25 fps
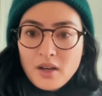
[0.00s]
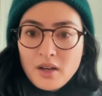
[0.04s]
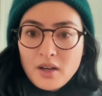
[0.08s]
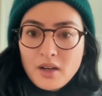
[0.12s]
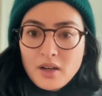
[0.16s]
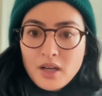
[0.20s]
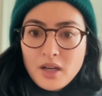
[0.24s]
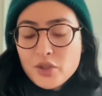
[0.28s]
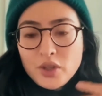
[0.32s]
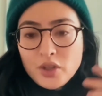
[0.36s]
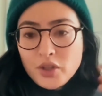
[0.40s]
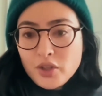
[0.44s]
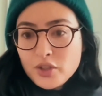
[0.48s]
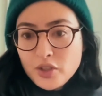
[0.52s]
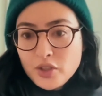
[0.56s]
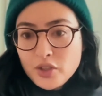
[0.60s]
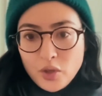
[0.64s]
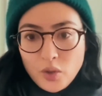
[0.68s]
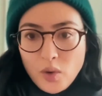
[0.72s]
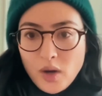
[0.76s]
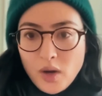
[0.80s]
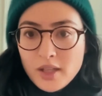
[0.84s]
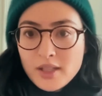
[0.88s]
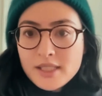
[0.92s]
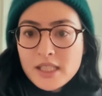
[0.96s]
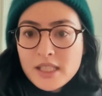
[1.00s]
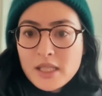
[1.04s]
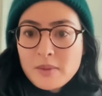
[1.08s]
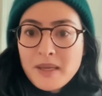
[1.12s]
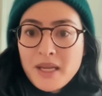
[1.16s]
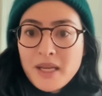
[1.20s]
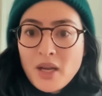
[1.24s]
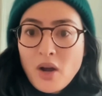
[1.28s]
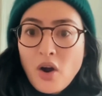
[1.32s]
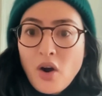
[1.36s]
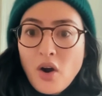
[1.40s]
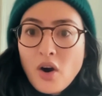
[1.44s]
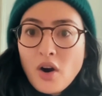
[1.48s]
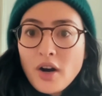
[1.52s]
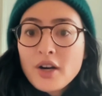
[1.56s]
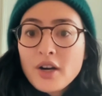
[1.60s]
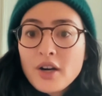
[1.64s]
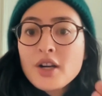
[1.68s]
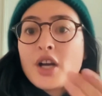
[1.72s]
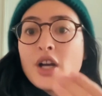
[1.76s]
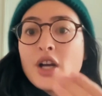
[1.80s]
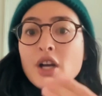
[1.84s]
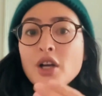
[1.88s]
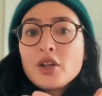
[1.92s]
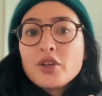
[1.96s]
good, quality PR,
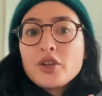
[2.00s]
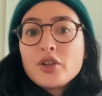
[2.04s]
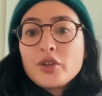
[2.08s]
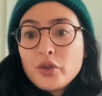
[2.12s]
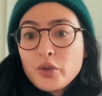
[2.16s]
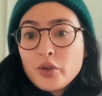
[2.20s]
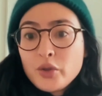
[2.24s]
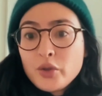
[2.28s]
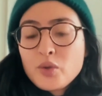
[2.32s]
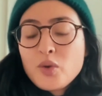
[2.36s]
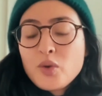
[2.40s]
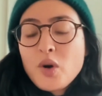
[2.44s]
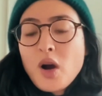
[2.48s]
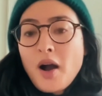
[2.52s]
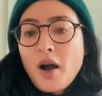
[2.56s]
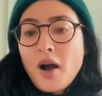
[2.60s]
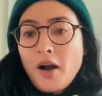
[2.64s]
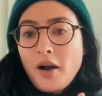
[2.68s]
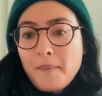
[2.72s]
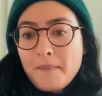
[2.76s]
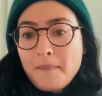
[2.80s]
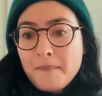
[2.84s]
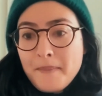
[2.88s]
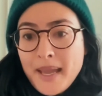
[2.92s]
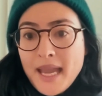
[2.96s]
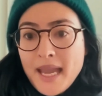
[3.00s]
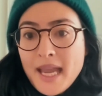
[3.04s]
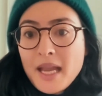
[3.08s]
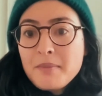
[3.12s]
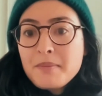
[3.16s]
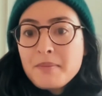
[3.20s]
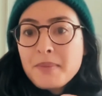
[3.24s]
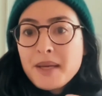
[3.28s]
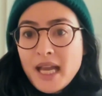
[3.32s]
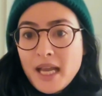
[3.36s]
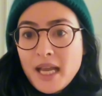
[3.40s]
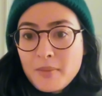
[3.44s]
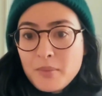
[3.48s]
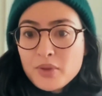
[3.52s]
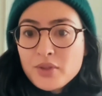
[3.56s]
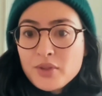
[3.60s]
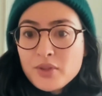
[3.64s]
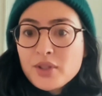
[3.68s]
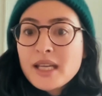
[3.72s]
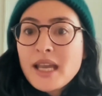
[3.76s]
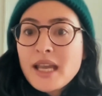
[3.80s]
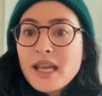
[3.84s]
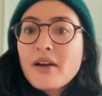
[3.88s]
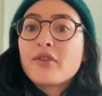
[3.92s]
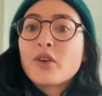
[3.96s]
you may be able
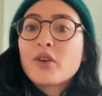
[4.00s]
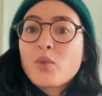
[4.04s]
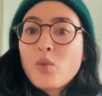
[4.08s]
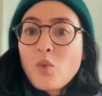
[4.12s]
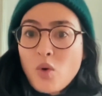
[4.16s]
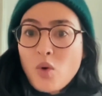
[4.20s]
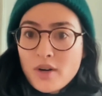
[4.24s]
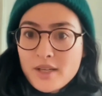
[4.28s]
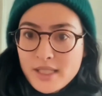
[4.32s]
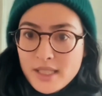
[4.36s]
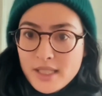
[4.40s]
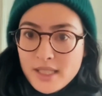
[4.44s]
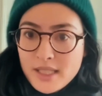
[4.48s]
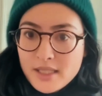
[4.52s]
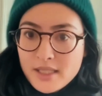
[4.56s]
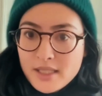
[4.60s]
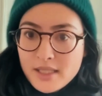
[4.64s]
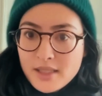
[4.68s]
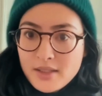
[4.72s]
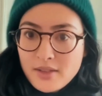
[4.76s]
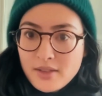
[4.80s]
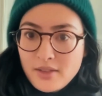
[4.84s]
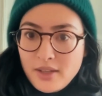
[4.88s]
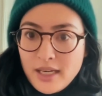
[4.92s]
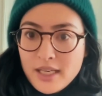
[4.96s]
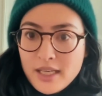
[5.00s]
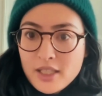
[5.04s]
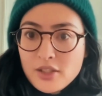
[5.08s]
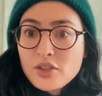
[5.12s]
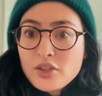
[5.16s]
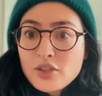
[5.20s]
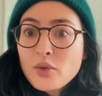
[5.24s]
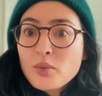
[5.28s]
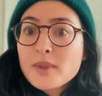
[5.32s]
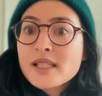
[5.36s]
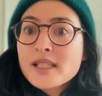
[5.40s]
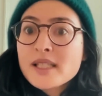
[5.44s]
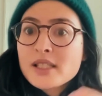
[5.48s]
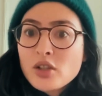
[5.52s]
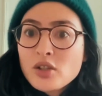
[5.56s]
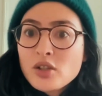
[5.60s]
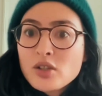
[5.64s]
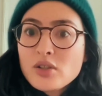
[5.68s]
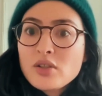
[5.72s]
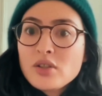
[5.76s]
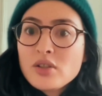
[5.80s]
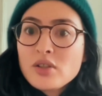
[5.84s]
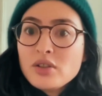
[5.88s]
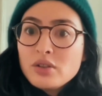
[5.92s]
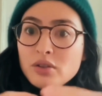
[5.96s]
to get rewarded, right? So we
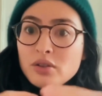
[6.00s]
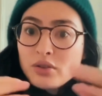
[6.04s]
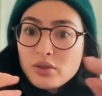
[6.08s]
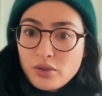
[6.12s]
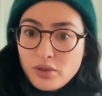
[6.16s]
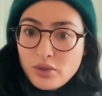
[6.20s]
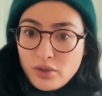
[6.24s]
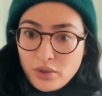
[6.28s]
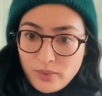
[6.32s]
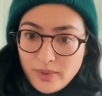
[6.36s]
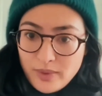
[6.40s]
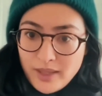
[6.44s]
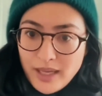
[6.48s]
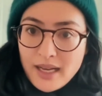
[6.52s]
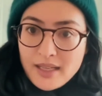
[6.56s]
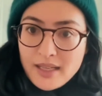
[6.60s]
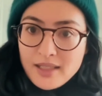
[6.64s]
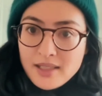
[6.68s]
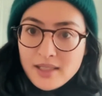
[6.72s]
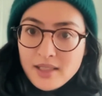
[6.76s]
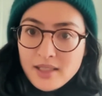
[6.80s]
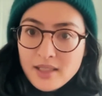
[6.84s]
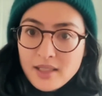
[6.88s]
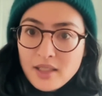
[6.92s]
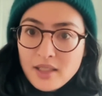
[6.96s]
still do that